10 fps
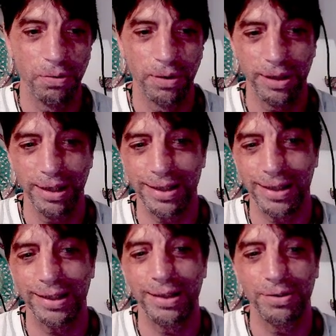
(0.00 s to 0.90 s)
you are
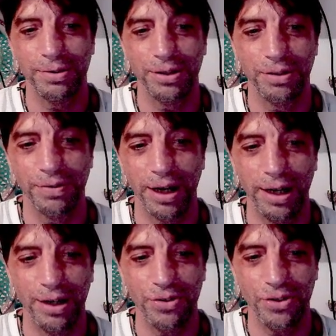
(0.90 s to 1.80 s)
listening to the divine
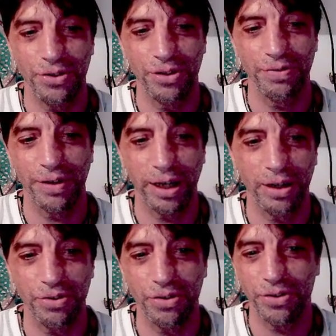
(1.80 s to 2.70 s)
energies, the divine
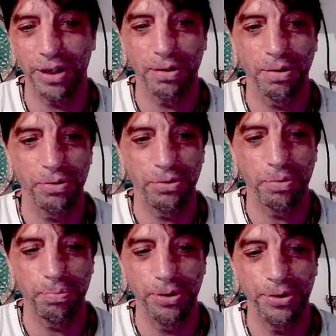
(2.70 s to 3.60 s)
energies that goes
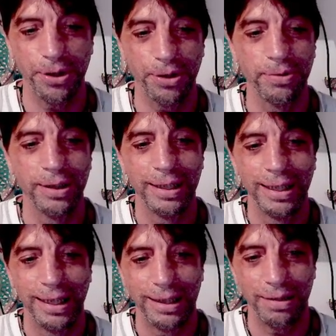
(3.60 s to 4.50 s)
through Pluto,
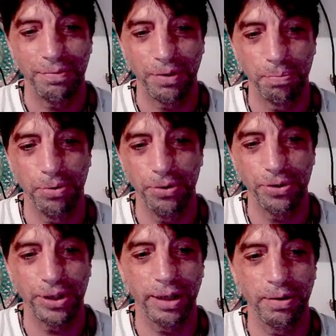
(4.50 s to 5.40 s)
from
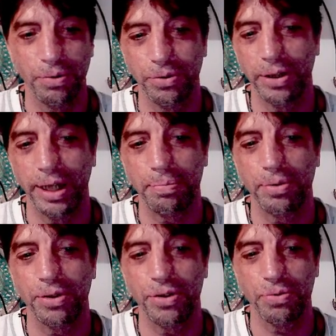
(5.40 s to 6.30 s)
Pluto they go to
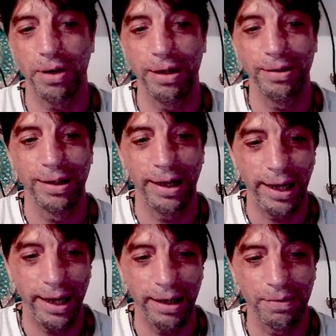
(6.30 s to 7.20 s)
Neptune as well,
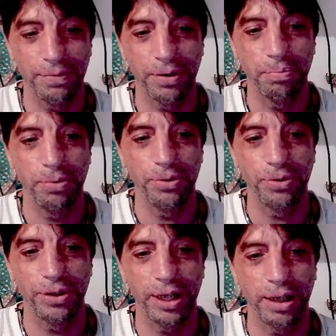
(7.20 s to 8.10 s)
and from Pluto
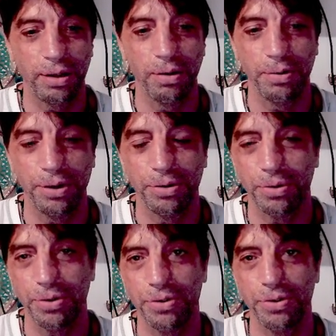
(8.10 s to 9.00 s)
they are going
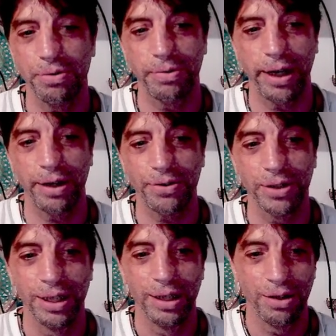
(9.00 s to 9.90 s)
towards Uranus.
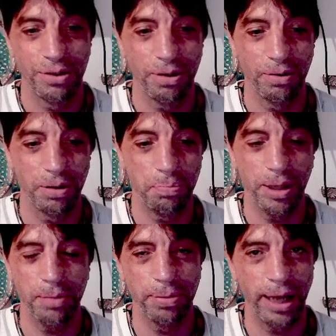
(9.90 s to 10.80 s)
So the
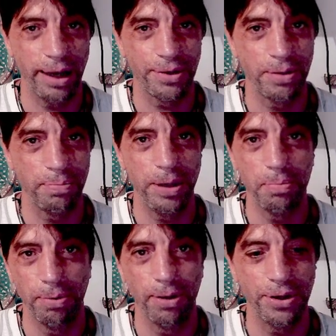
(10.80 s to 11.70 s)
big planets, the
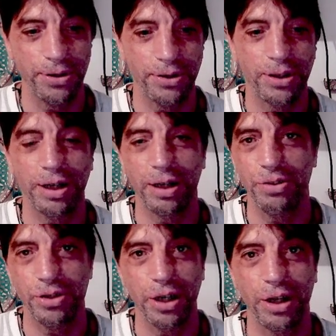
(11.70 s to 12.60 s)
big boys, they are
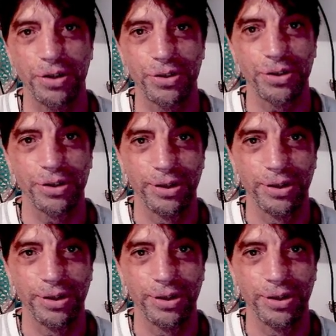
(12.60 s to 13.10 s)
in charge.